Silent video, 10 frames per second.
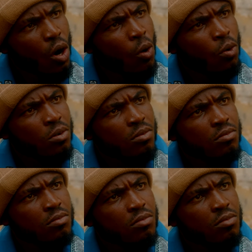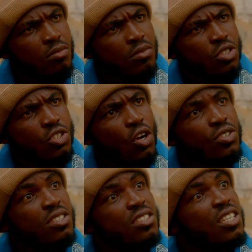Go! What?
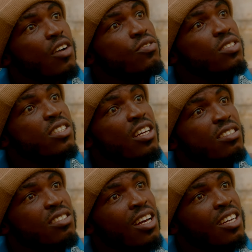Just 7 days.